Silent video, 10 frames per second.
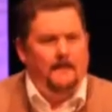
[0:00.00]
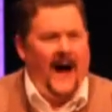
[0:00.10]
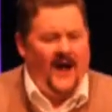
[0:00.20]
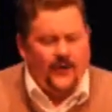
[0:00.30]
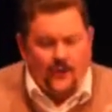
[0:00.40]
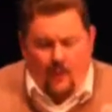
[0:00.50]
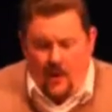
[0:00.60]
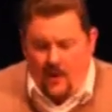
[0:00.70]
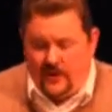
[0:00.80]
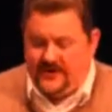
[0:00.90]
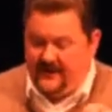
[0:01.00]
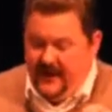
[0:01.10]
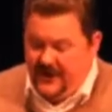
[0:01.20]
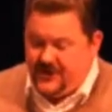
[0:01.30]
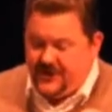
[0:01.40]
Ponder the words
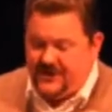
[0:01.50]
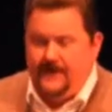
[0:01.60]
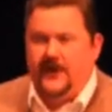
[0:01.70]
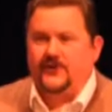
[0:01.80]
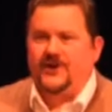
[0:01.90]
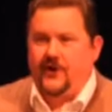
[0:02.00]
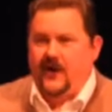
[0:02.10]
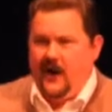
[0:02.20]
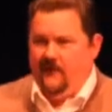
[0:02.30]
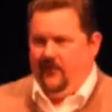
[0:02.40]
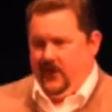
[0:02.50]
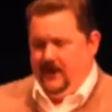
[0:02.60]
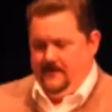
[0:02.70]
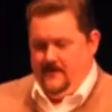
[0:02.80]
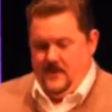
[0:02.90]
of each of the speakers here
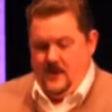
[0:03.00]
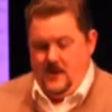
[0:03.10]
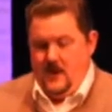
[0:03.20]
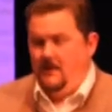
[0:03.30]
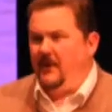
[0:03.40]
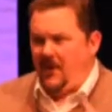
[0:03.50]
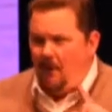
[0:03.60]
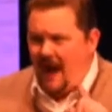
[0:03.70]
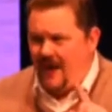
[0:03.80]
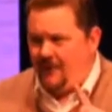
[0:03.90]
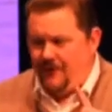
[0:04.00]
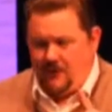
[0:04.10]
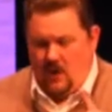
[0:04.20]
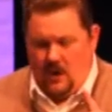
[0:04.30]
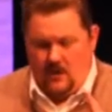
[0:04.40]
carefully, but don't ponder
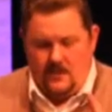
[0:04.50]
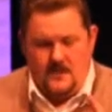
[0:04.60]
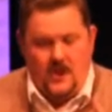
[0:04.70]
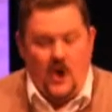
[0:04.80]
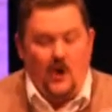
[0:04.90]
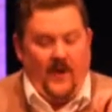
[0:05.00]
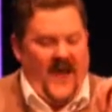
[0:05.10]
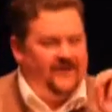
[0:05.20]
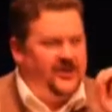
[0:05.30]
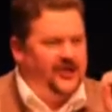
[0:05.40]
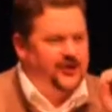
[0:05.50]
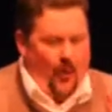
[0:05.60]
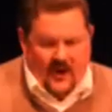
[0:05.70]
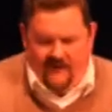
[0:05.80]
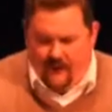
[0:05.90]
too long. We have just
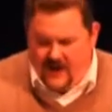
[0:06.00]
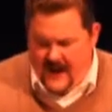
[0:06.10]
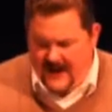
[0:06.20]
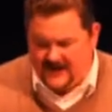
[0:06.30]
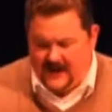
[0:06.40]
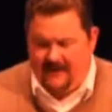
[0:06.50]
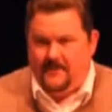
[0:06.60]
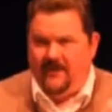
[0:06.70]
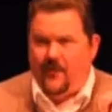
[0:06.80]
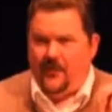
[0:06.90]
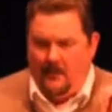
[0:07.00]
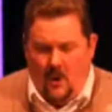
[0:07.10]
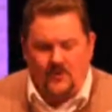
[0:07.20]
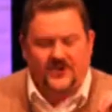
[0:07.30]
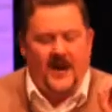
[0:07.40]
24 days left before the
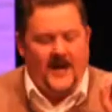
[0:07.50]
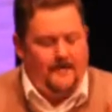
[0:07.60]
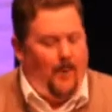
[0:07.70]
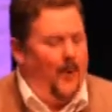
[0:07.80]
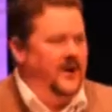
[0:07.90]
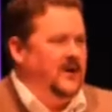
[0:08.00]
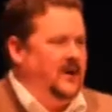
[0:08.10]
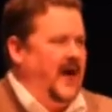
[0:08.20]
most important